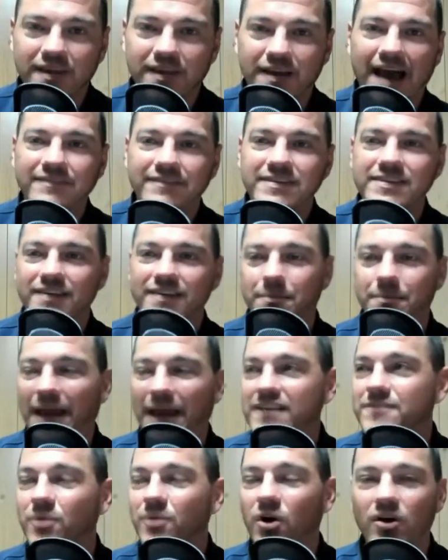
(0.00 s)
obviously
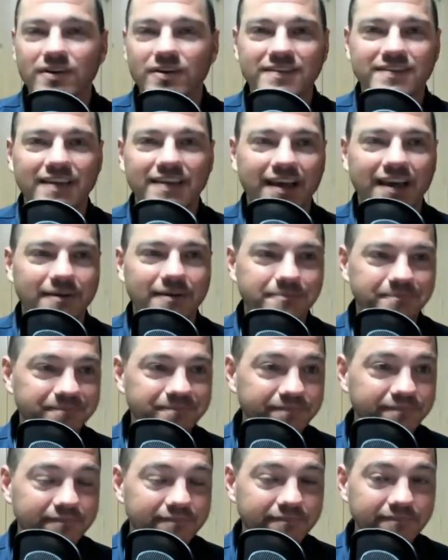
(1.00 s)
baseball is
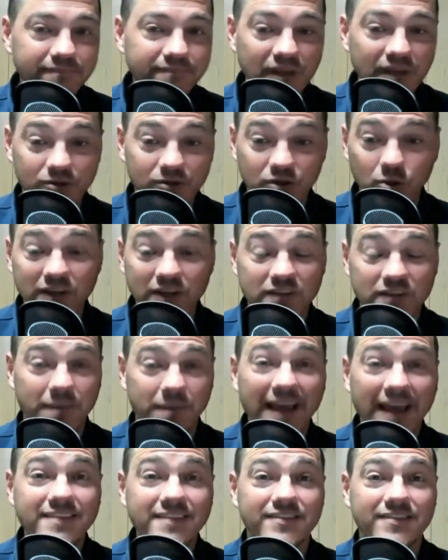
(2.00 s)
doing its
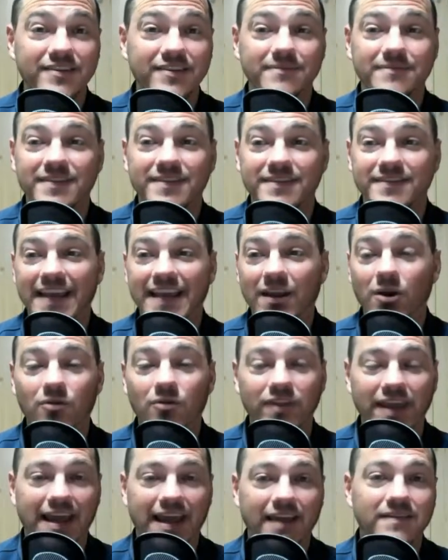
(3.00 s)
best to take
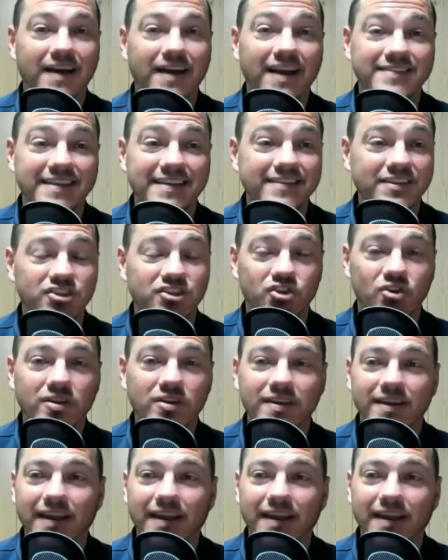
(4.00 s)
over the headlines as it should.